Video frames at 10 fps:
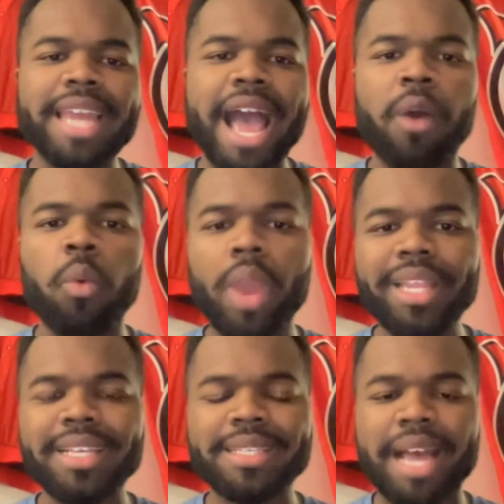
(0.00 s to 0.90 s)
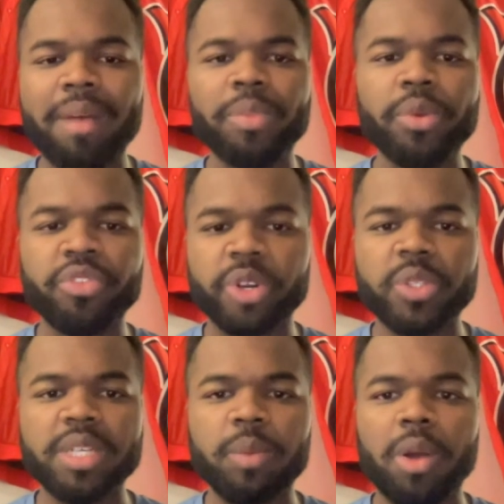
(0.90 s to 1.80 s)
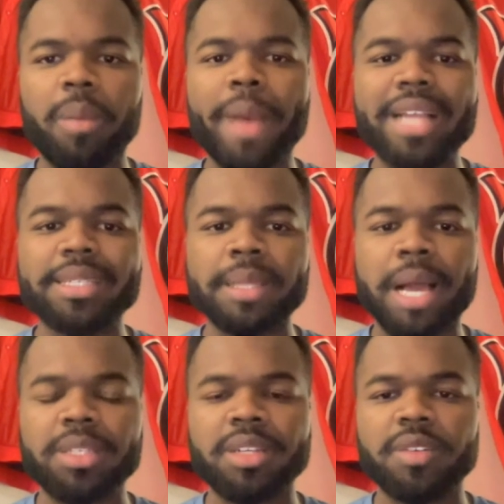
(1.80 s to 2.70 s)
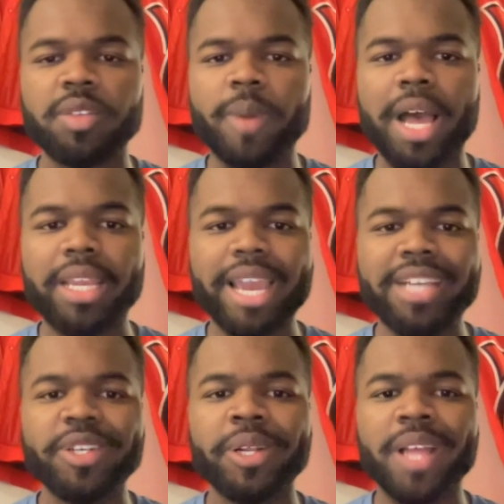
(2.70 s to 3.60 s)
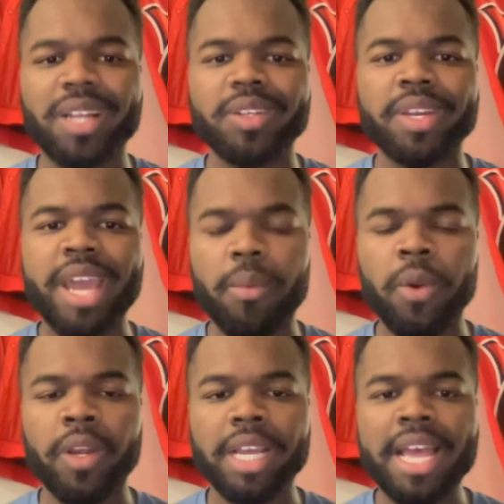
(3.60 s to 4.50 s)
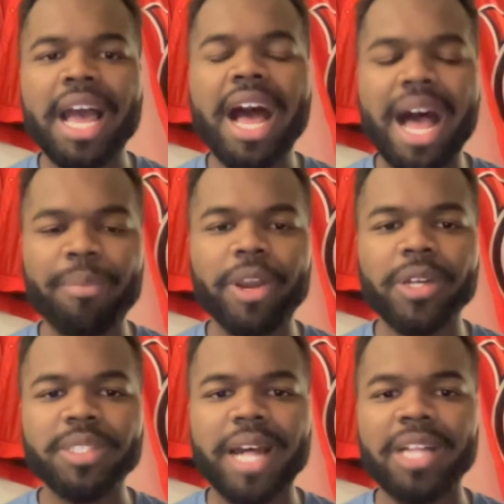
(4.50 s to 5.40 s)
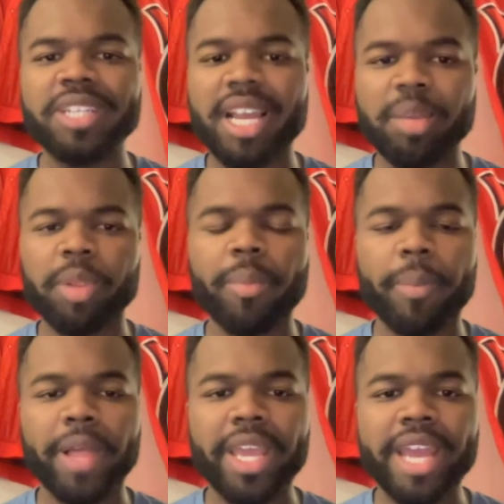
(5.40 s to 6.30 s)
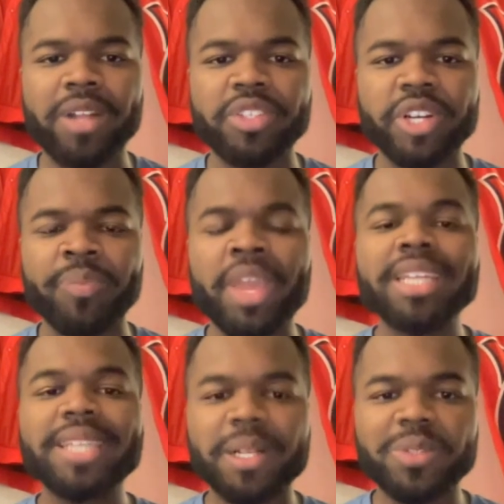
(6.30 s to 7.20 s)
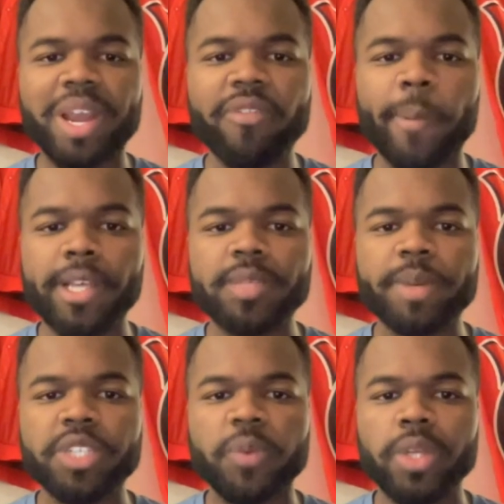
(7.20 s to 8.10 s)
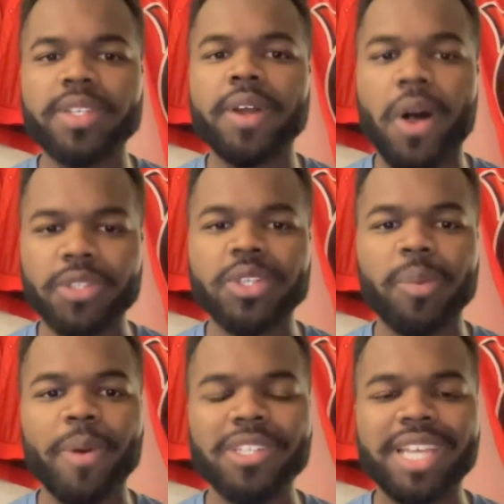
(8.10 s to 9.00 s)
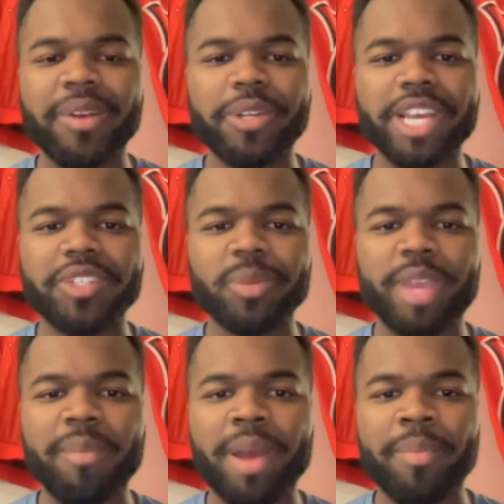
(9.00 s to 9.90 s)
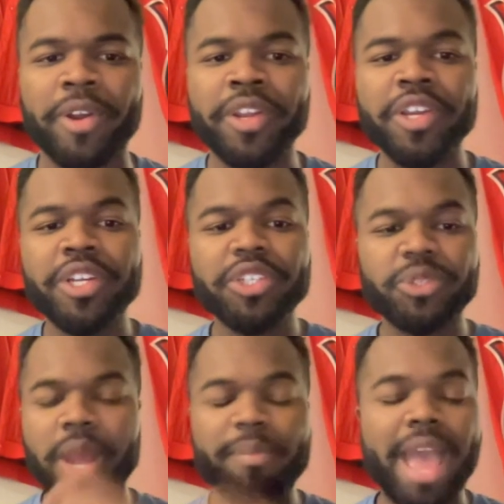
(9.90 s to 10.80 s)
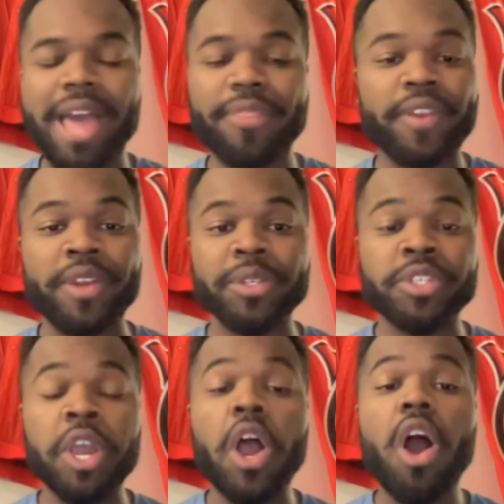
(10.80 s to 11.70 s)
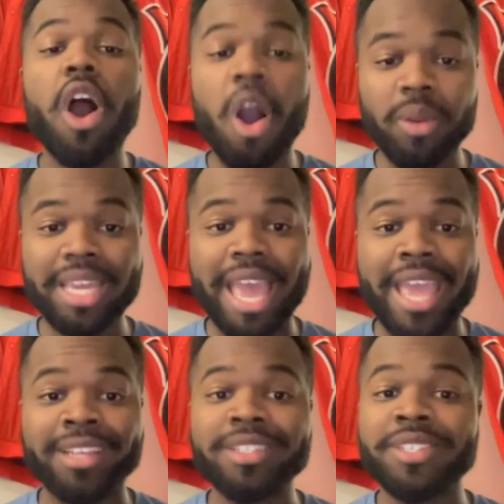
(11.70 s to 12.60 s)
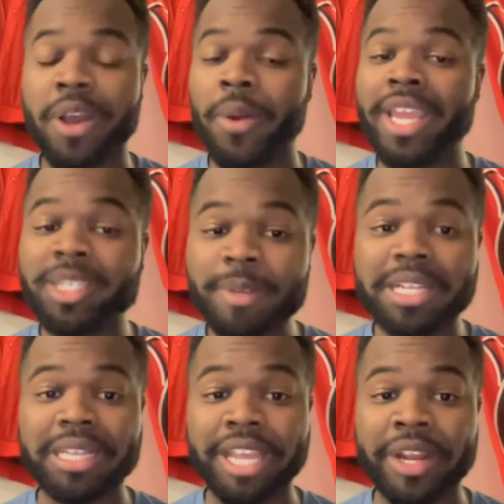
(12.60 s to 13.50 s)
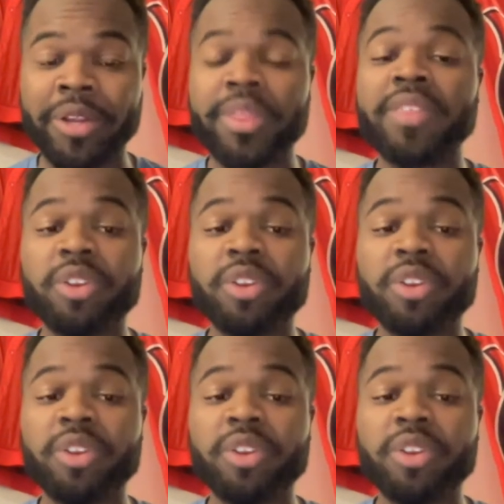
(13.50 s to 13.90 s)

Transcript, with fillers: now, what is up, New Jersey? Welcome back to the Locked On Devils podcast here on Locked On Network. I'm your host, college hockey club, a play announcer, Devil's Ride for Pucks and Pitchforks, and also part-time credential a member Trey Matthews. Okay, so it's been clear that the